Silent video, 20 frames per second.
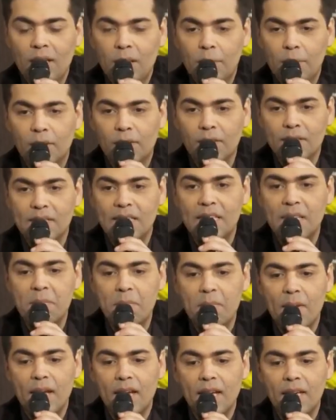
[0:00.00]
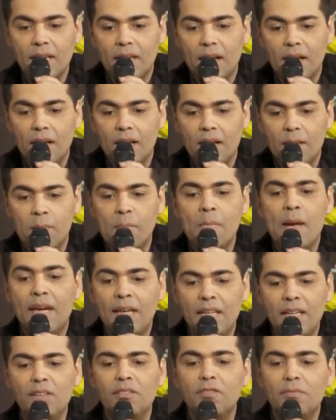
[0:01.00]
because he made
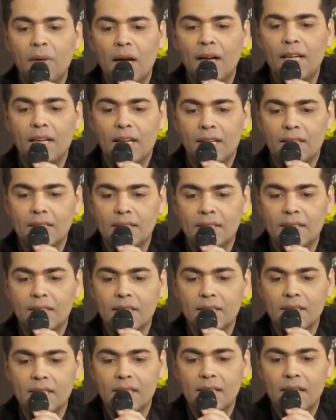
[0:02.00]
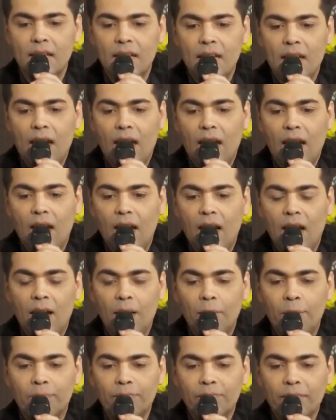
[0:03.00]
many of my answers,
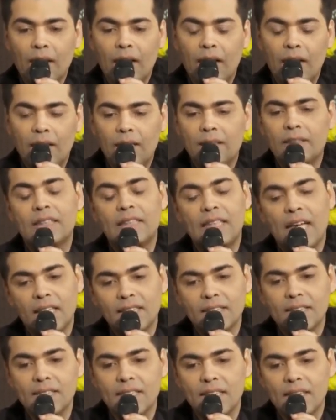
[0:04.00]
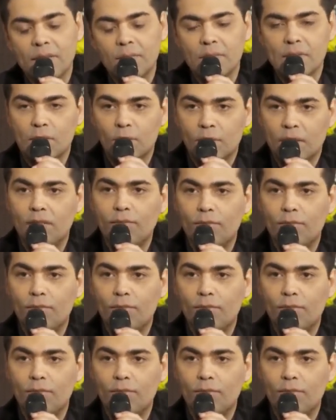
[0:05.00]
the answers that I was looking